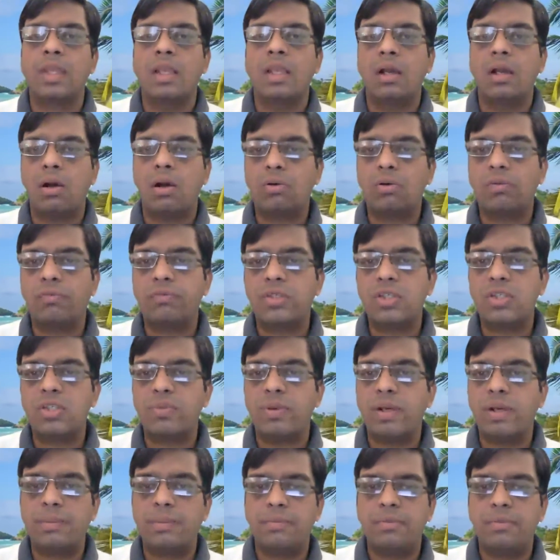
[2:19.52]
Out of this
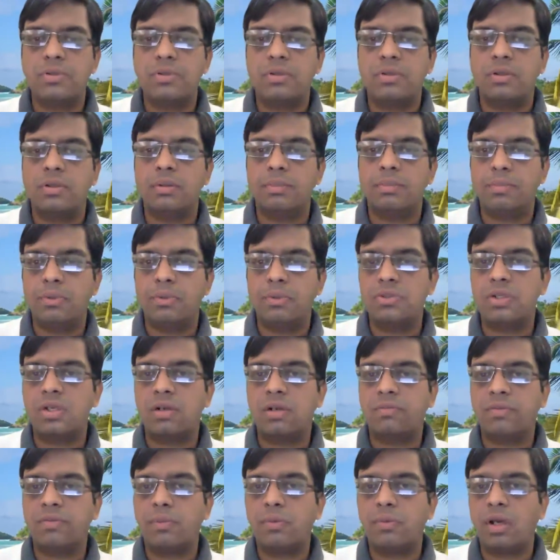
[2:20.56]
20%
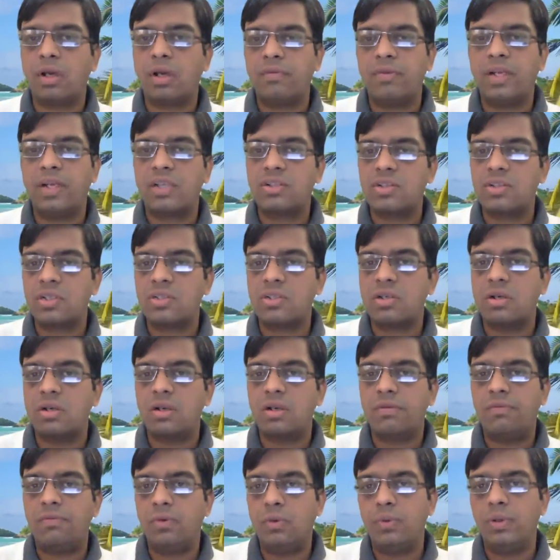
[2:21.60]
of the body weight
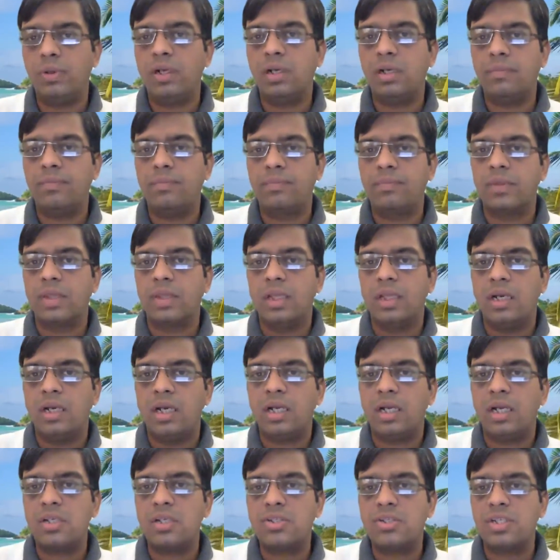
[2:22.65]
extracellular fluid,
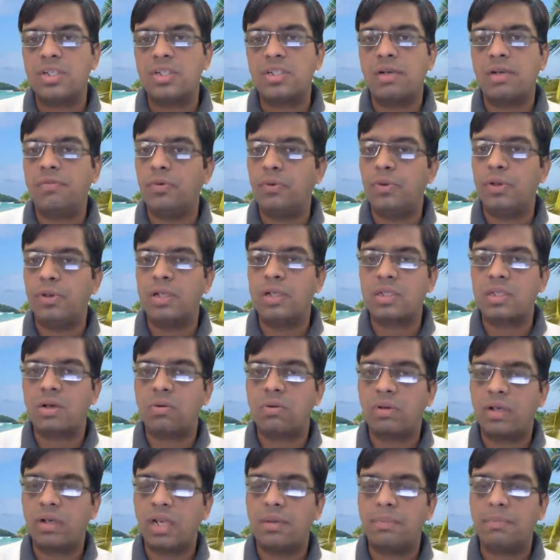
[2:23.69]
interstitial fluid is
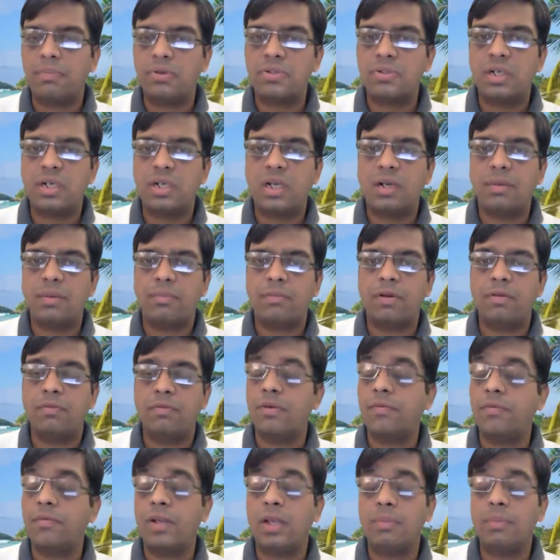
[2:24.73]
around 10% and
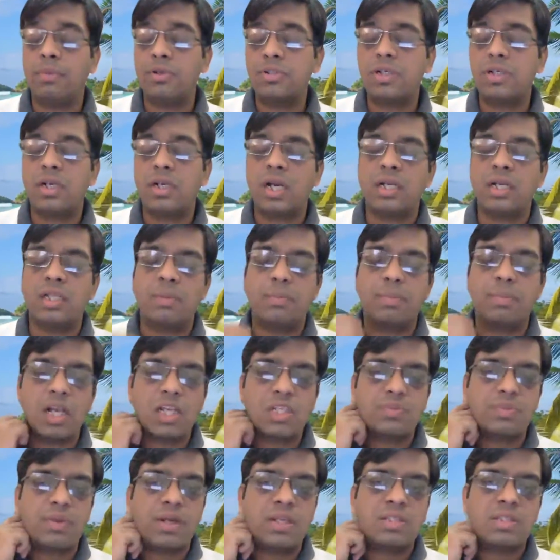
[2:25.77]
15% and the
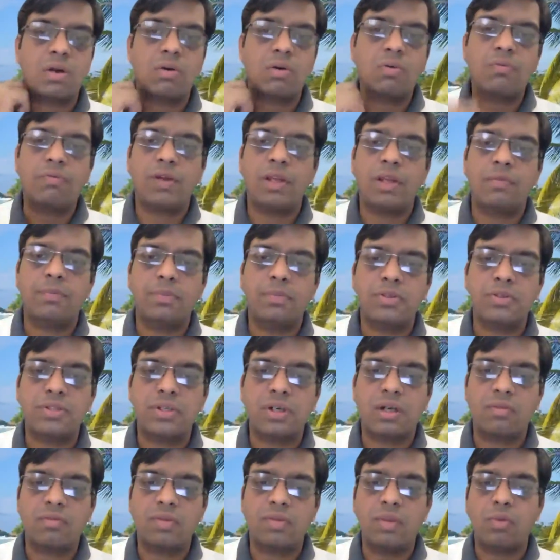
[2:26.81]
plasma is around 5%
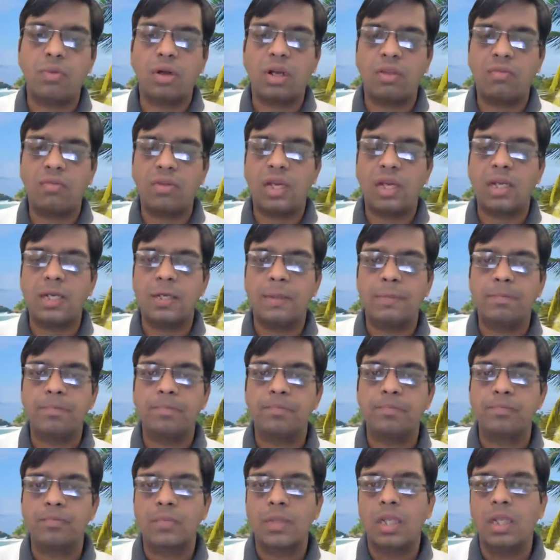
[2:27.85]
of the body weight.
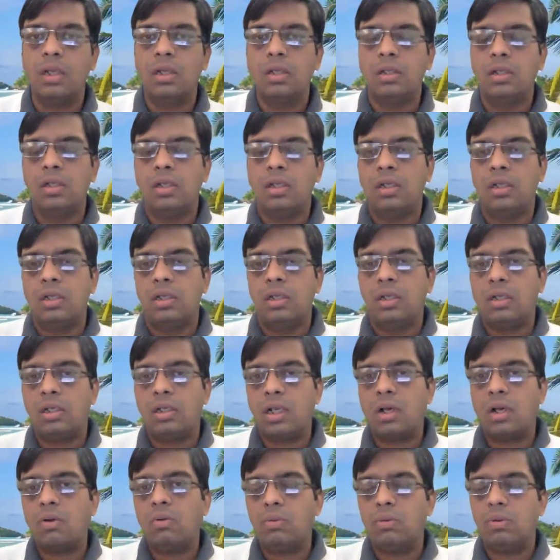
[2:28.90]

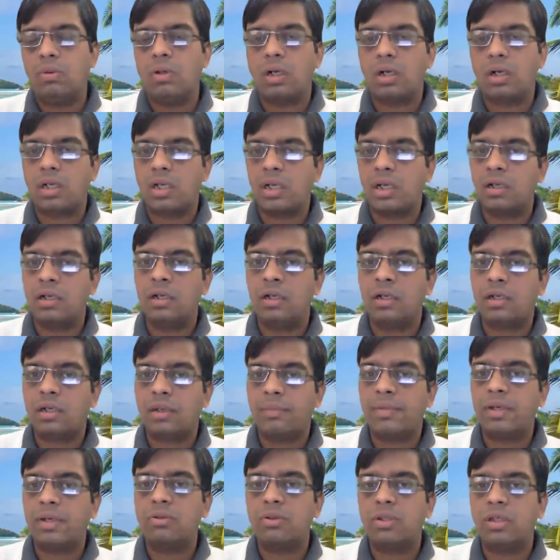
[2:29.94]
Now,
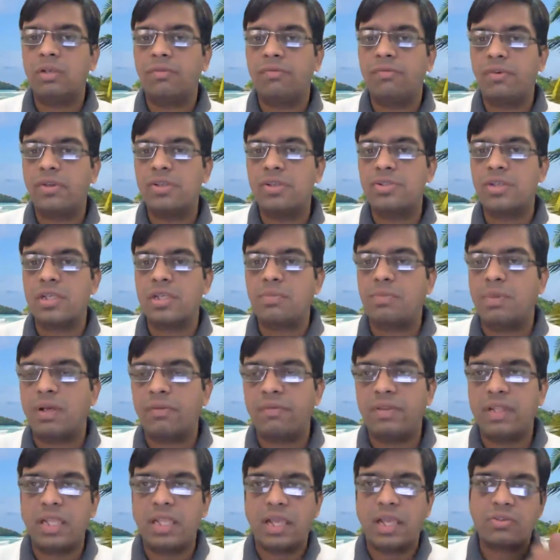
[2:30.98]
coming to the differences
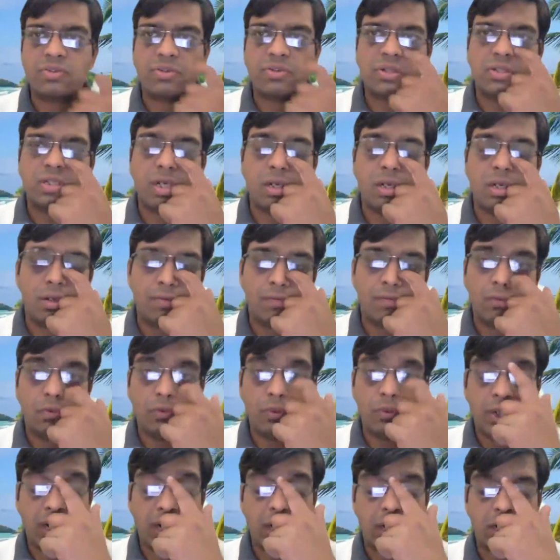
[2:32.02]
between the extracellular
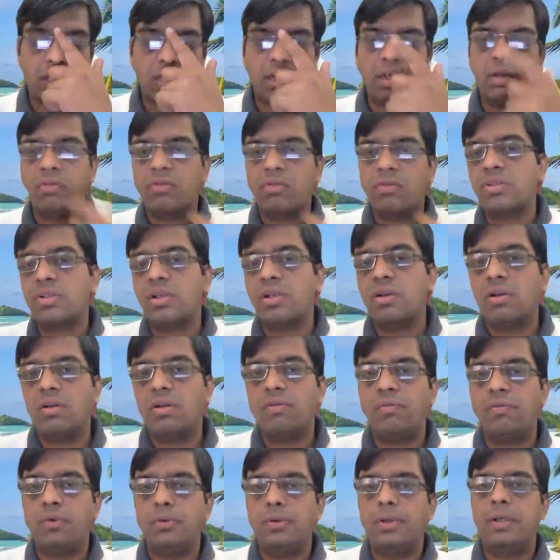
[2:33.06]
fluid and the
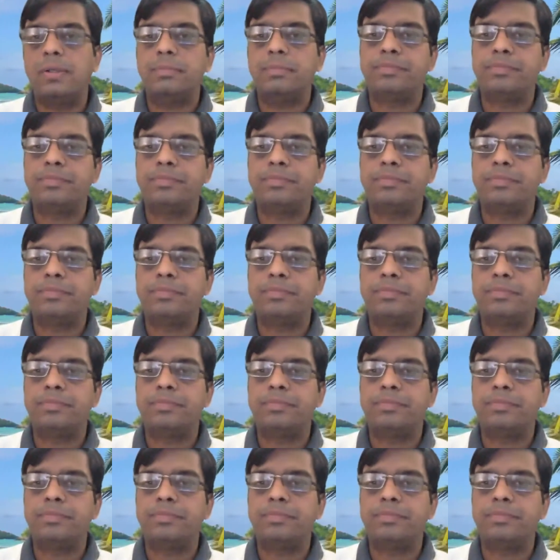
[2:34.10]
intracellular fluid.